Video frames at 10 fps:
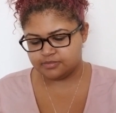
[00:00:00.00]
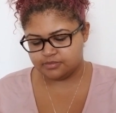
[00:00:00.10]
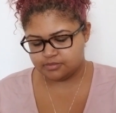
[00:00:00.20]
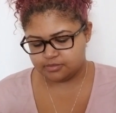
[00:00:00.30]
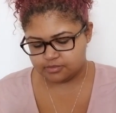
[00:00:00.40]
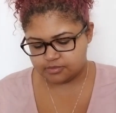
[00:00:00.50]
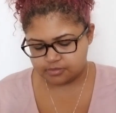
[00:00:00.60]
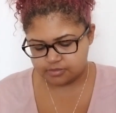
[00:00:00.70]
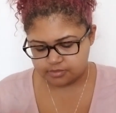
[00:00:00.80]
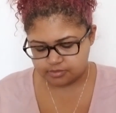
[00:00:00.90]

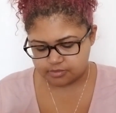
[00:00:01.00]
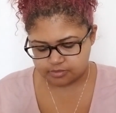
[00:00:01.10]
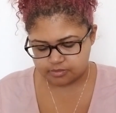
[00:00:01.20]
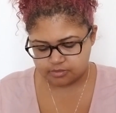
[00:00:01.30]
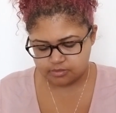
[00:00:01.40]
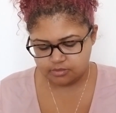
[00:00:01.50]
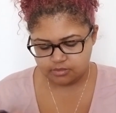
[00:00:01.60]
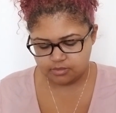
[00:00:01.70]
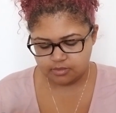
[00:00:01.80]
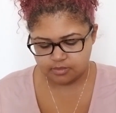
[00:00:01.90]

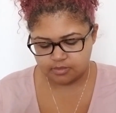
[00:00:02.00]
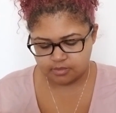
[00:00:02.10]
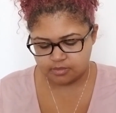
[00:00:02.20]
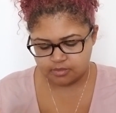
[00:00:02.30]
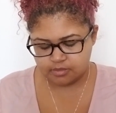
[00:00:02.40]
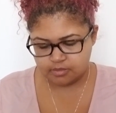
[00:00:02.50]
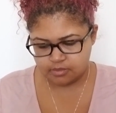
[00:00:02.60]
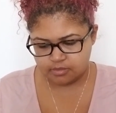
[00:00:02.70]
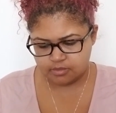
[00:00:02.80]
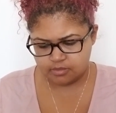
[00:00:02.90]

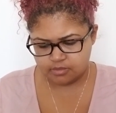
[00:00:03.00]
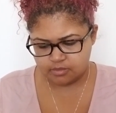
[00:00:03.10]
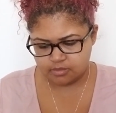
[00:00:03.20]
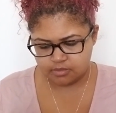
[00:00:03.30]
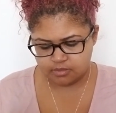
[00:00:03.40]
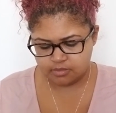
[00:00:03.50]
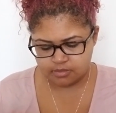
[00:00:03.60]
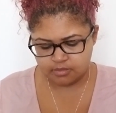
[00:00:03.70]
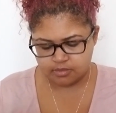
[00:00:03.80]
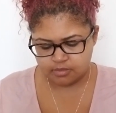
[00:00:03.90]

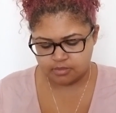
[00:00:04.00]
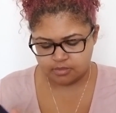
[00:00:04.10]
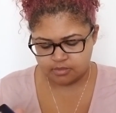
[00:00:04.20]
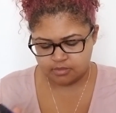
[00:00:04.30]
(silence)